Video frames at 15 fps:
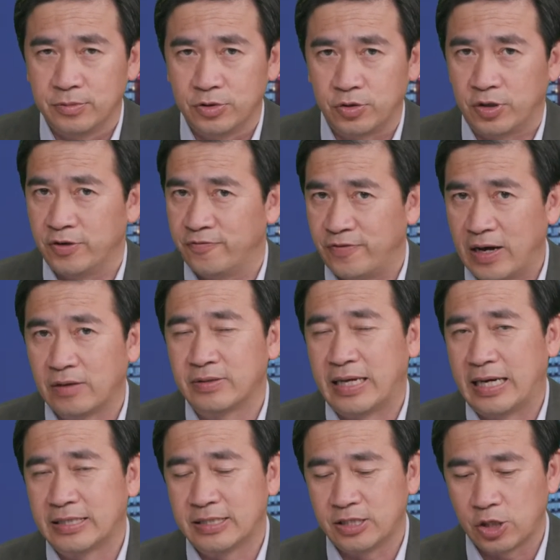So he found
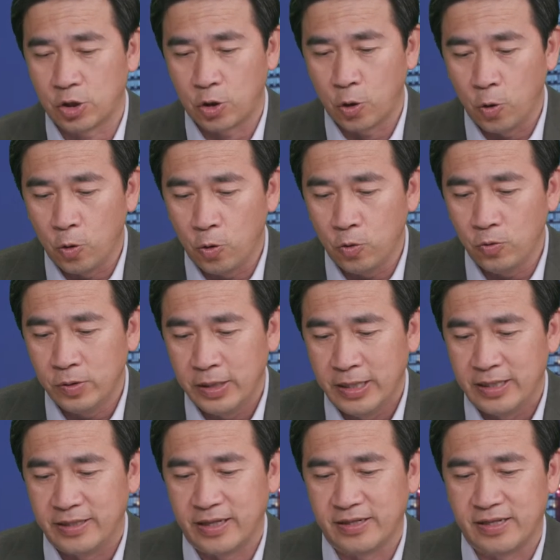that the goal
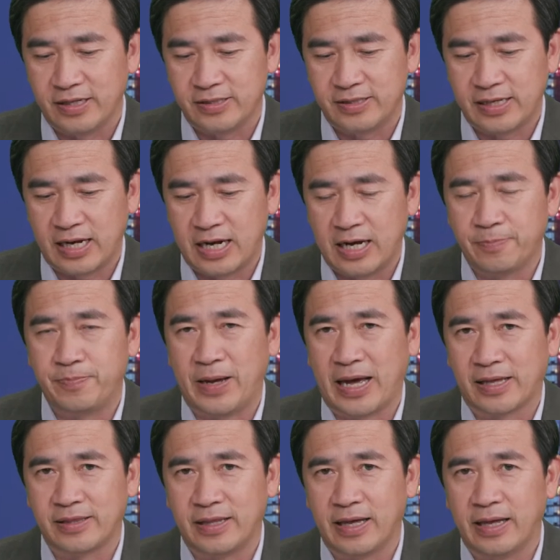that they set up
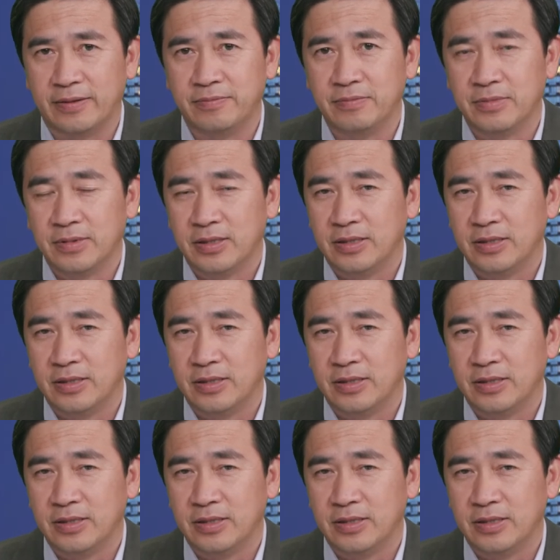back then,